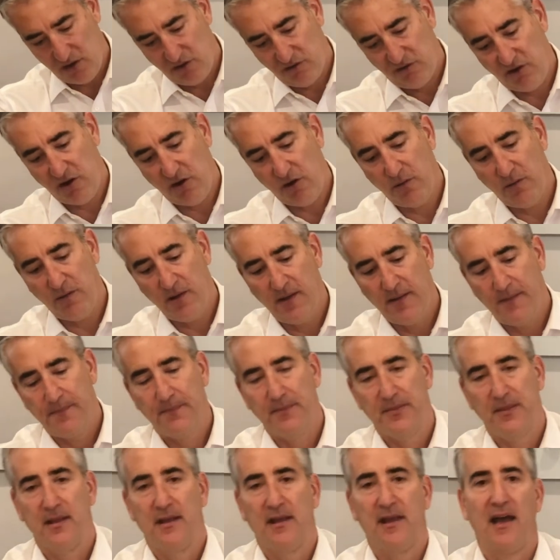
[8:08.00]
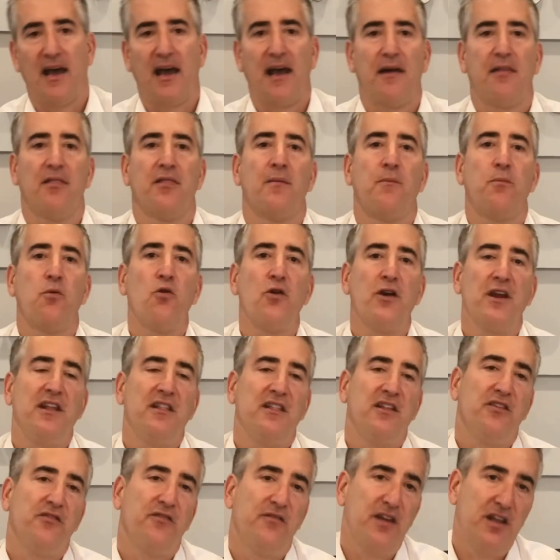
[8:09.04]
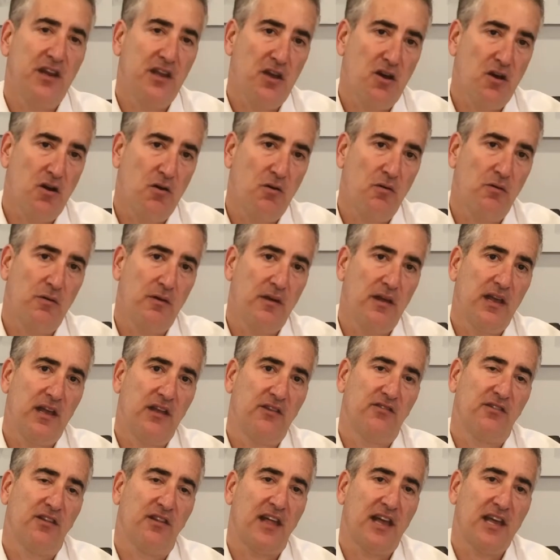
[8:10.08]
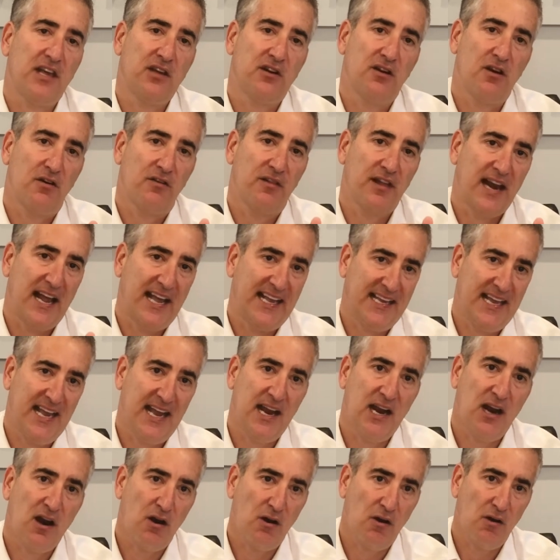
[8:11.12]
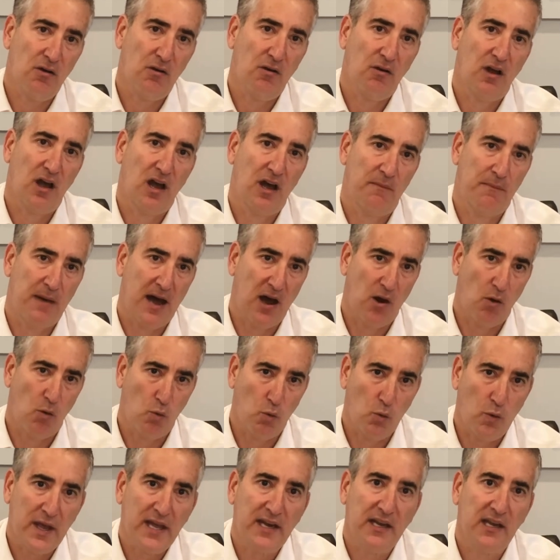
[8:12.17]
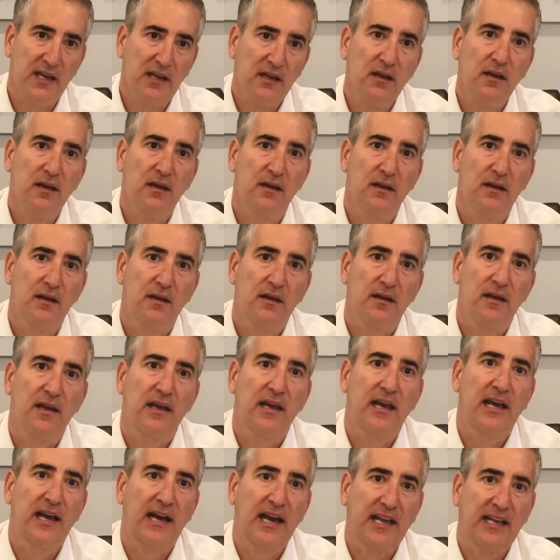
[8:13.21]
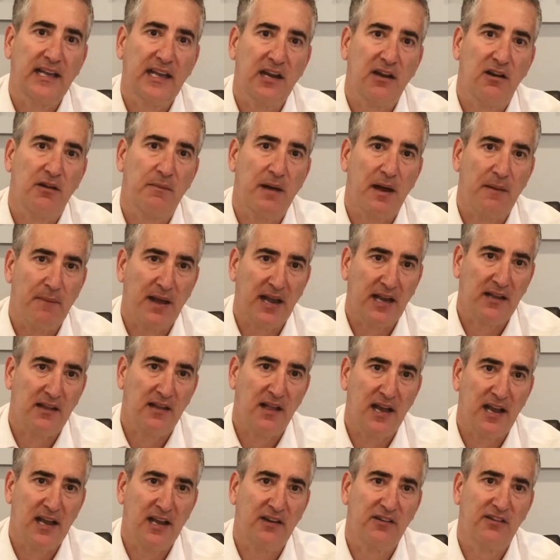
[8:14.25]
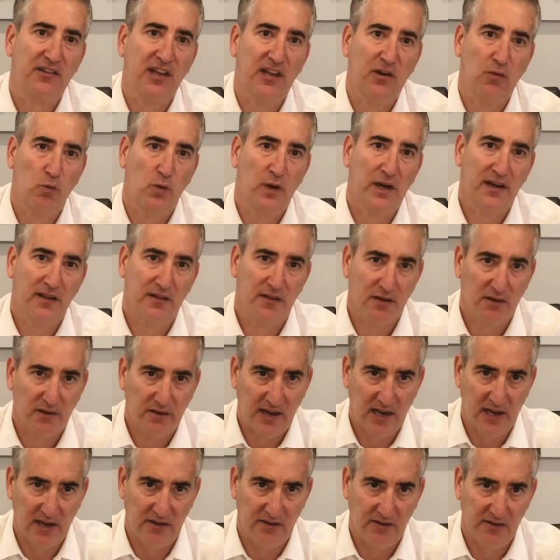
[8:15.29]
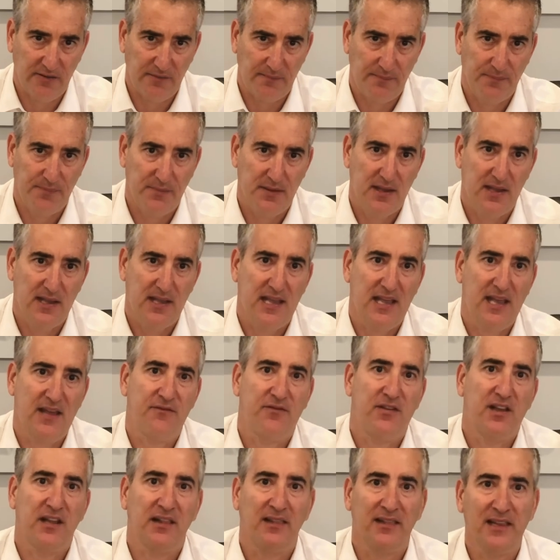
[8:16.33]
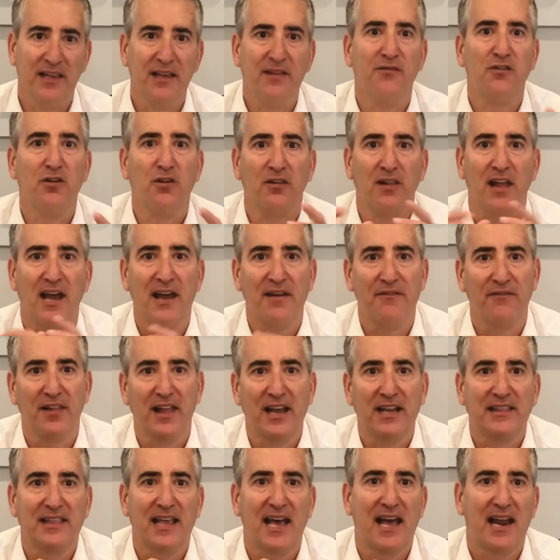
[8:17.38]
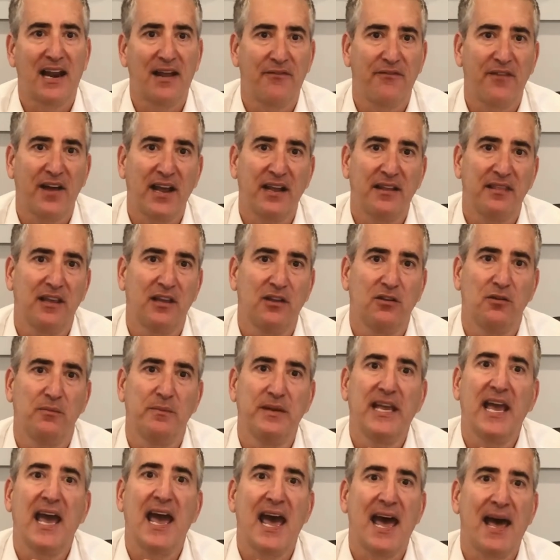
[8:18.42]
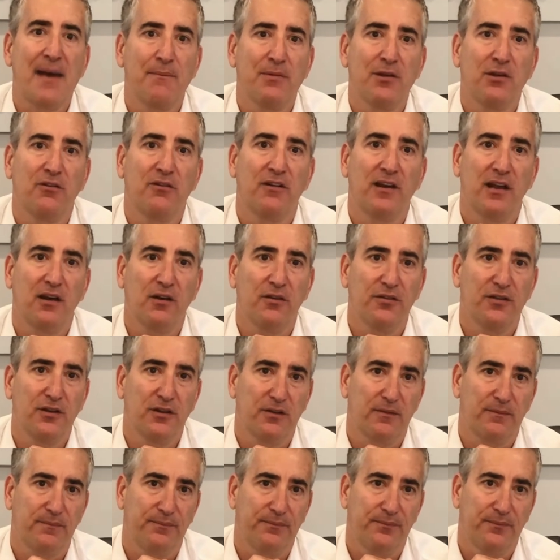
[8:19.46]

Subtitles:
So the point of this video is to let you know that I care about winning, and I care about my clients and winning their case. If you live your life like that, I find that you'll be happier and healthier.